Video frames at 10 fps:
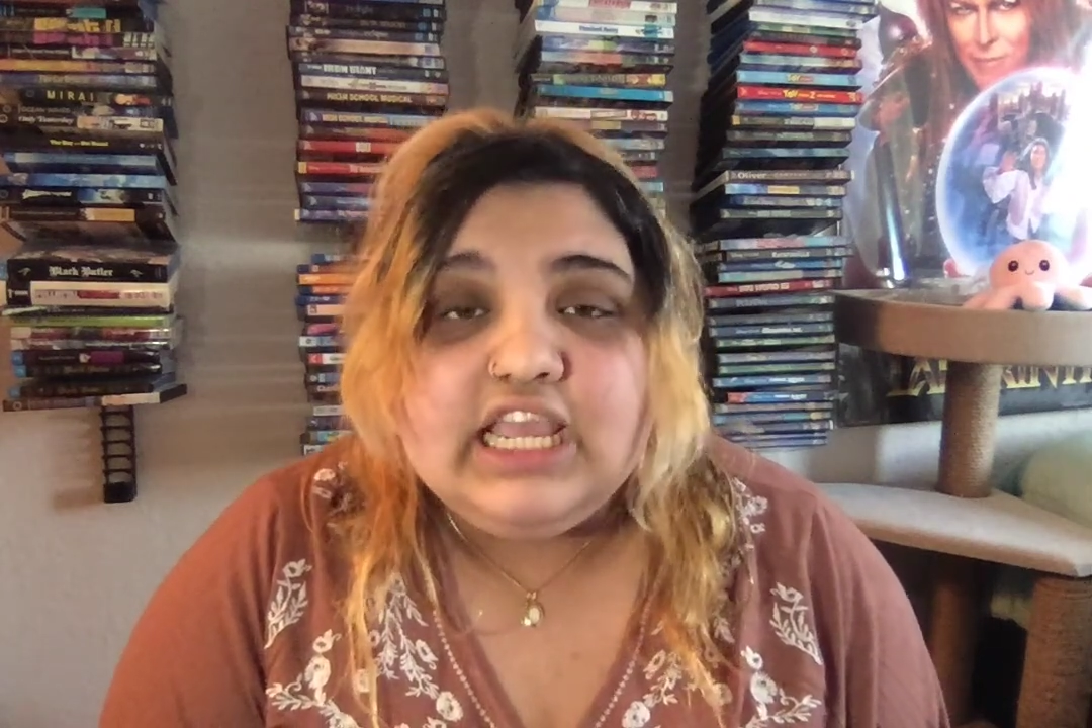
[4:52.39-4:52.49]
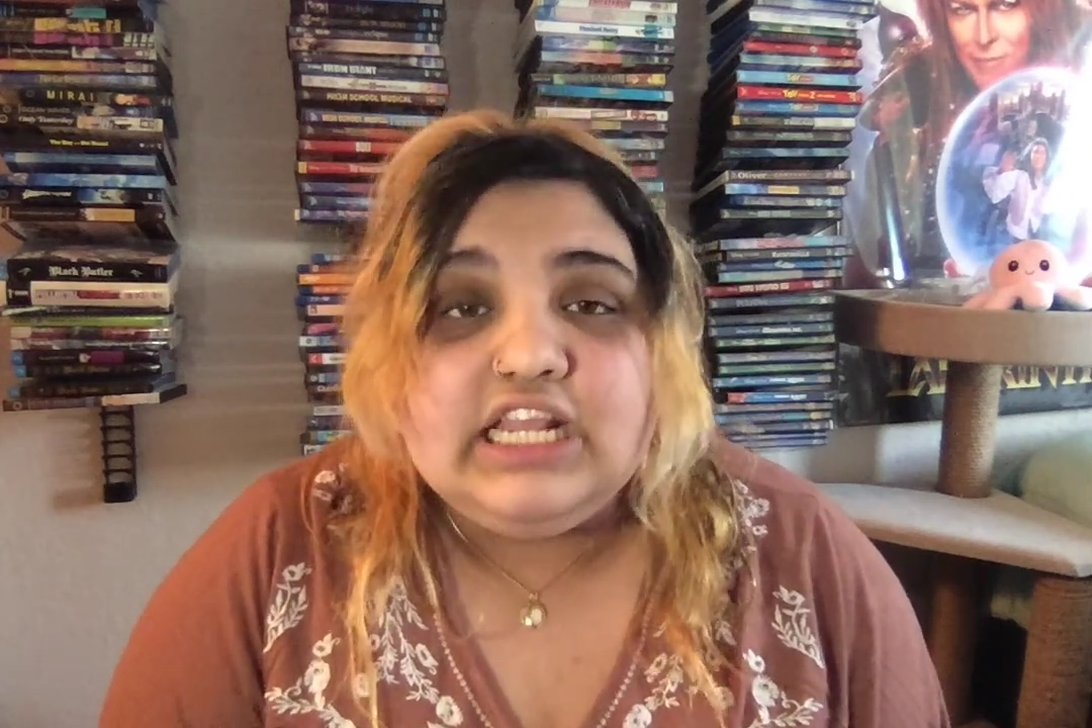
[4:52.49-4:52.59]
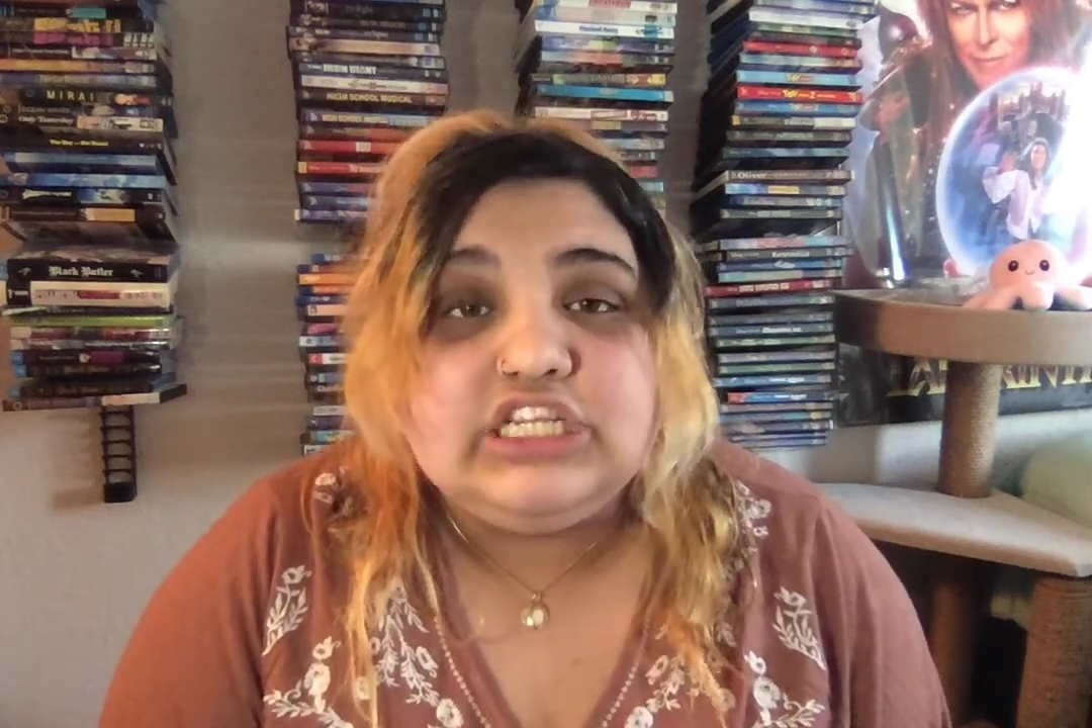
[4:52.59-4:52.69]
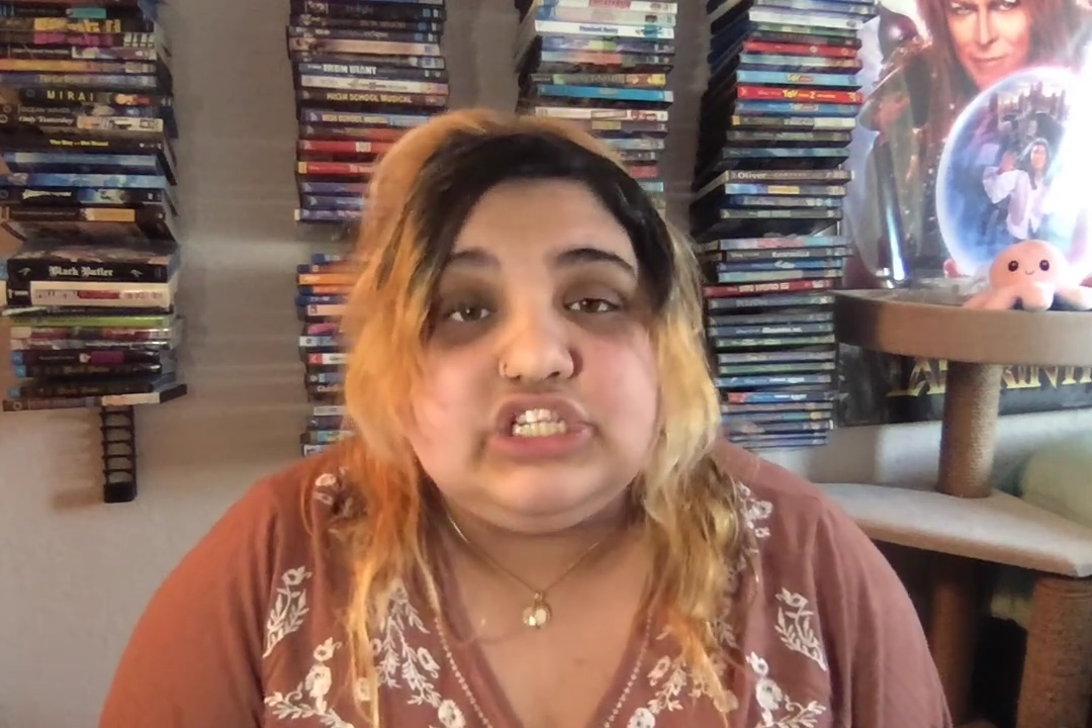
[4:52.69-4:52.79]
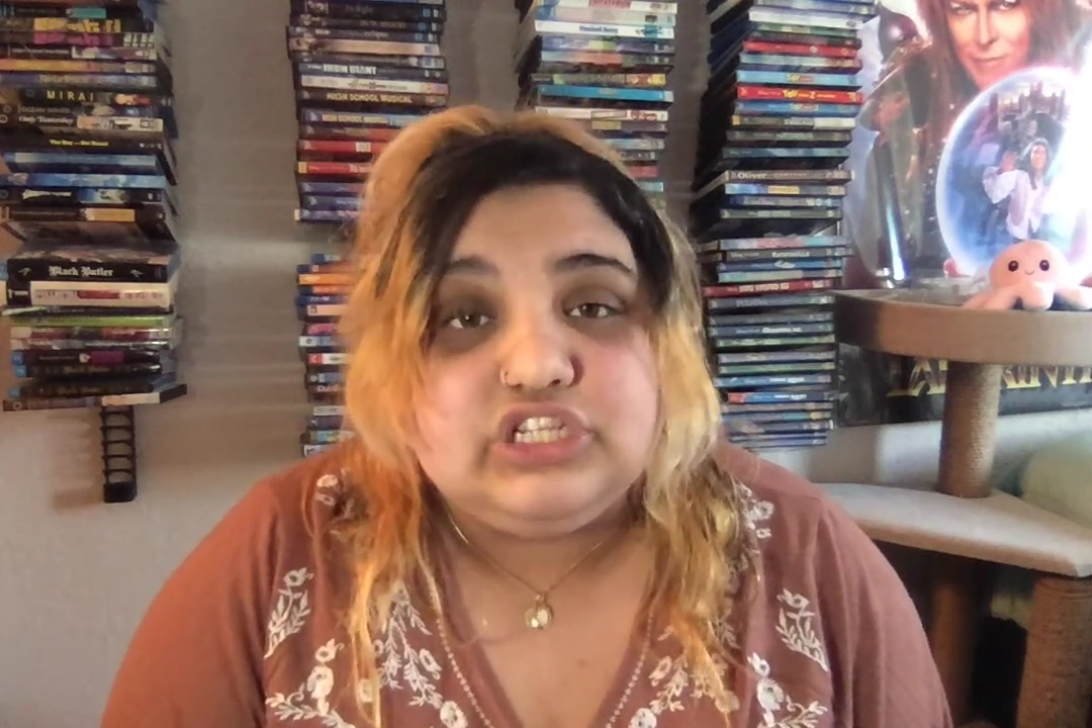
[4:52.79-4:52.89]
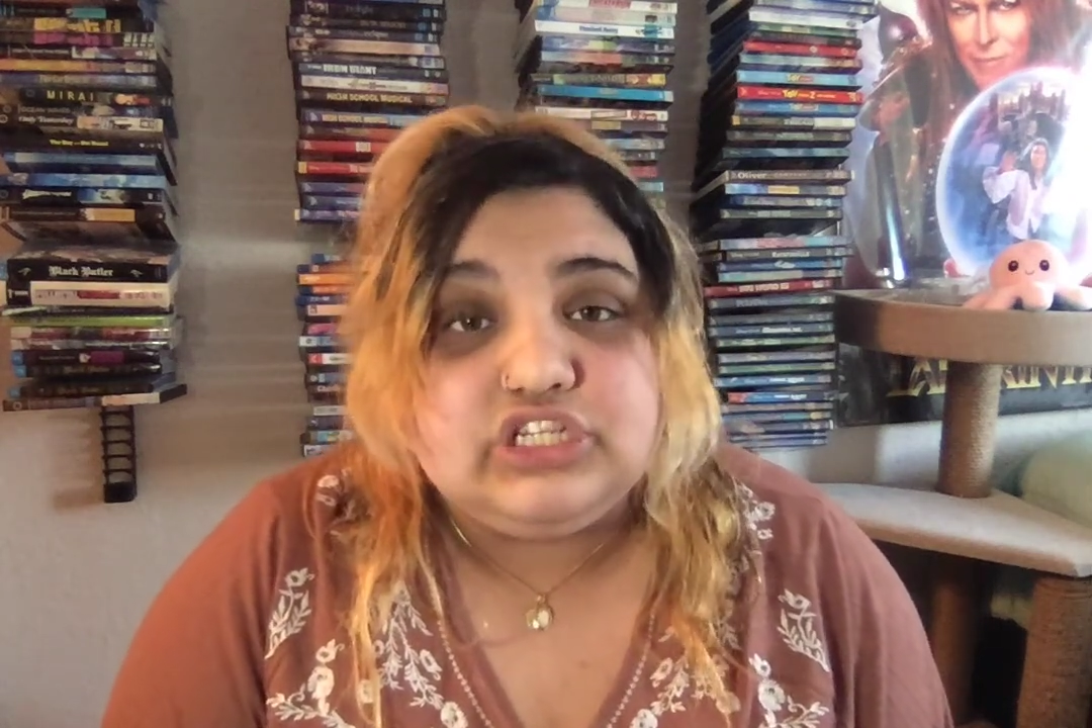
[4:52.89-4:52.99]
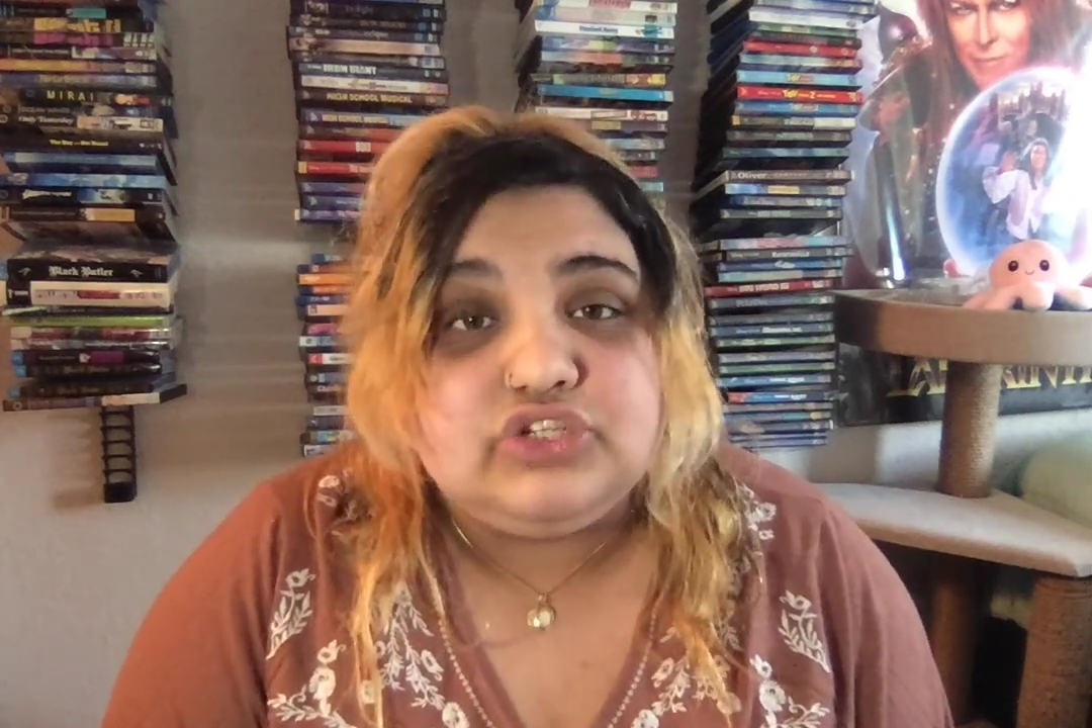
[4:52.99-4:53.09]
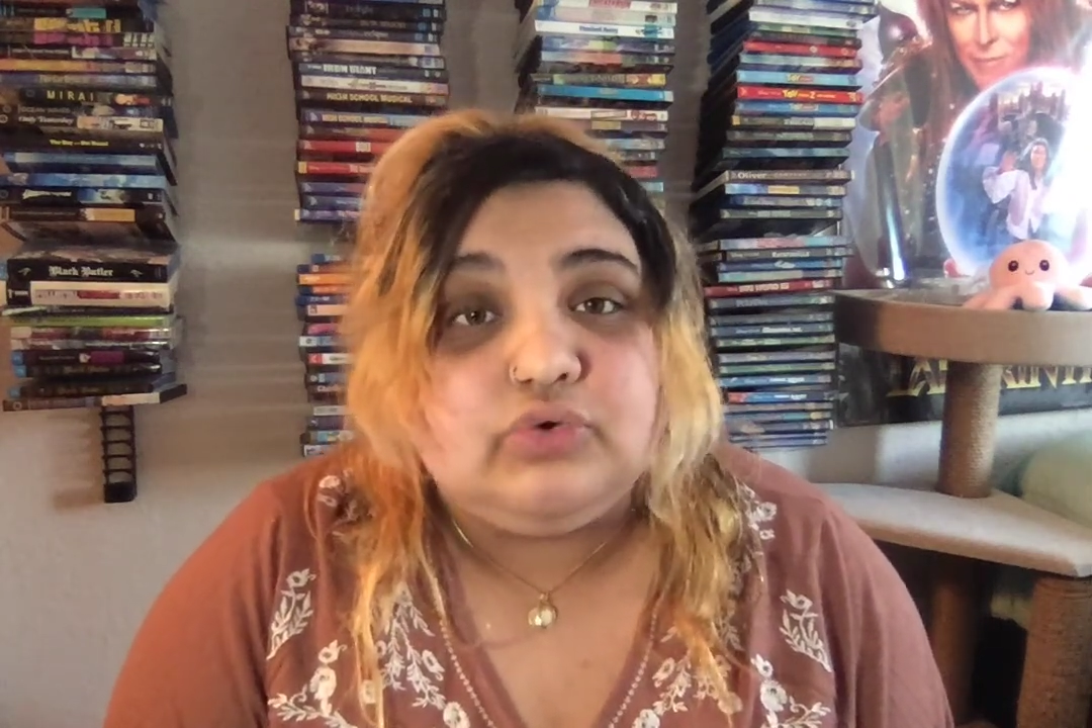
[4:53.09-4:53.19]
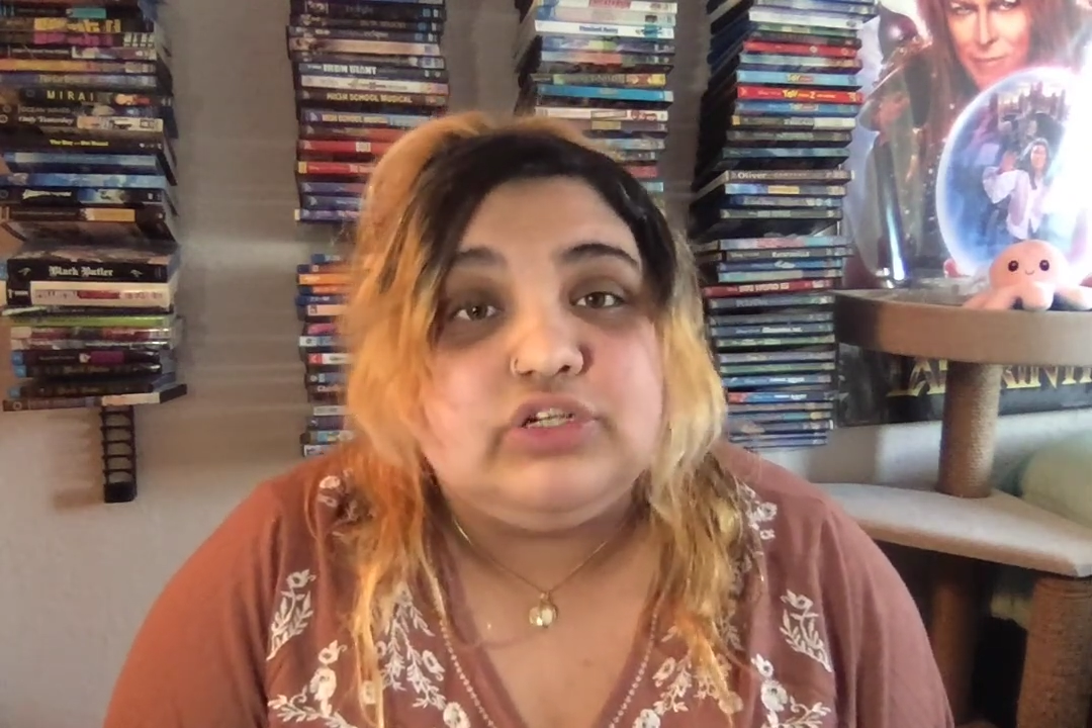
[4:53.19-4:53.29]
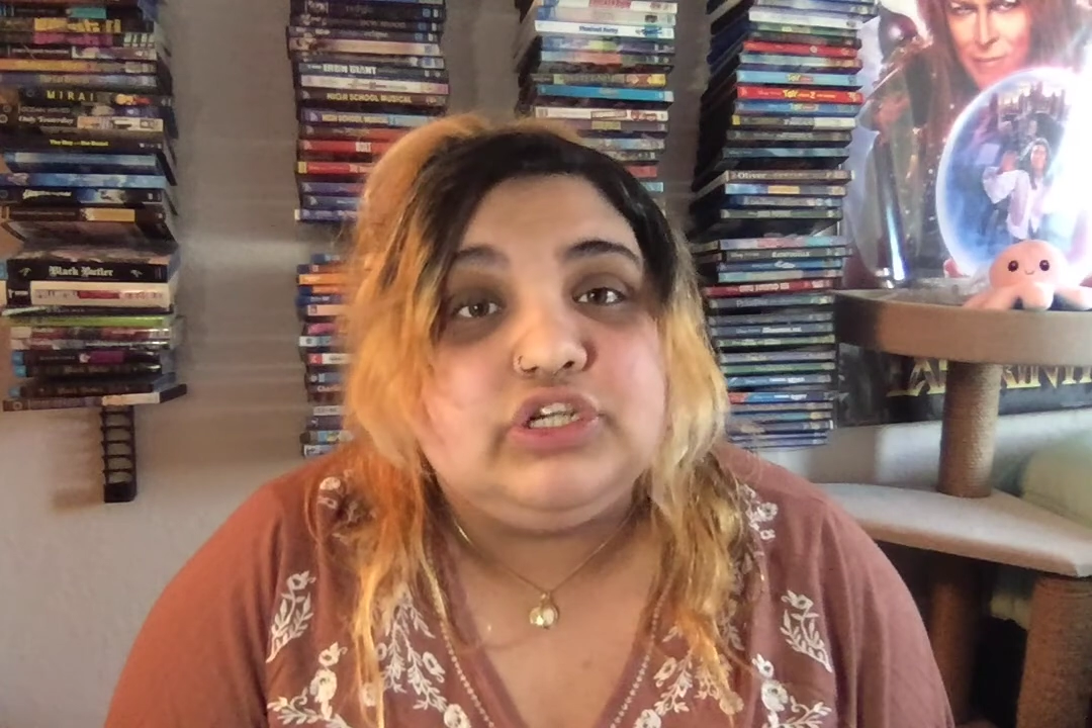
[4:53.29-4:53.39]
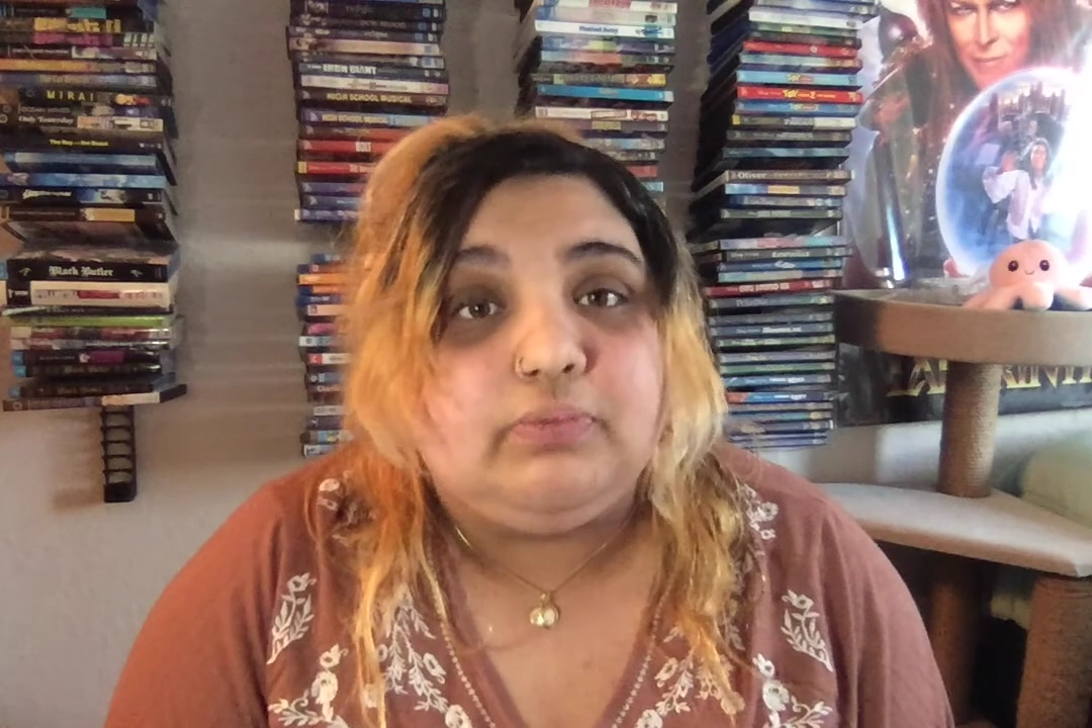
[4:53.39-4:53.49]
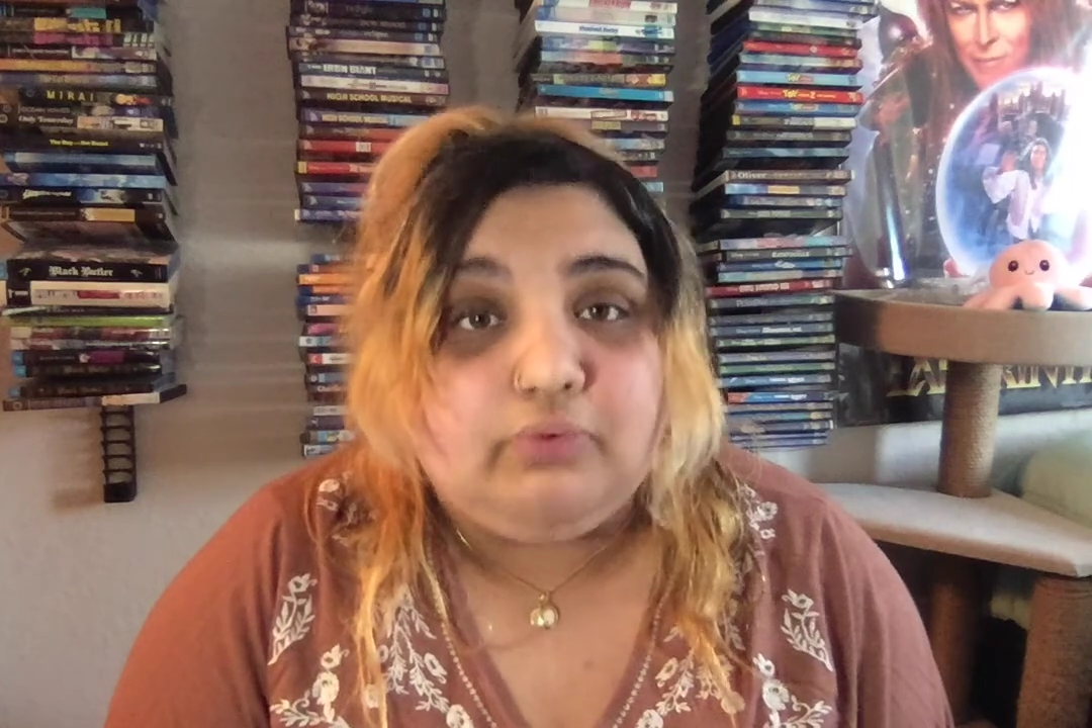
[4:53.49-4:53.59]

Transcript: It is just towards your